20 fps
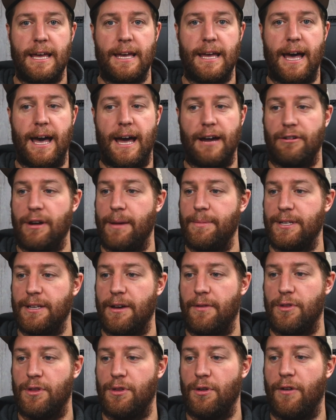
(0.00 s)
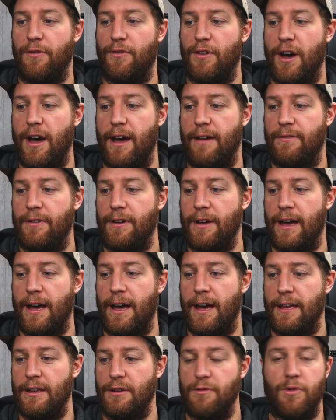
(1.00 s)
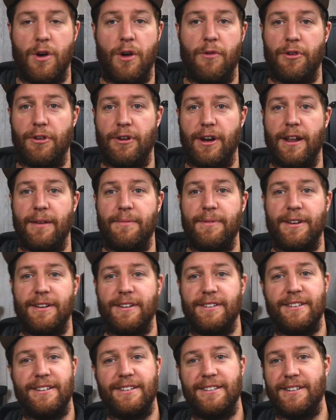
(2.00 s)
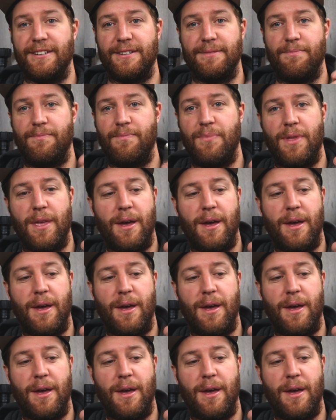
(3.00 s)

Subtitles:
grab yourself a Thor 5. You won't regret it, because it is just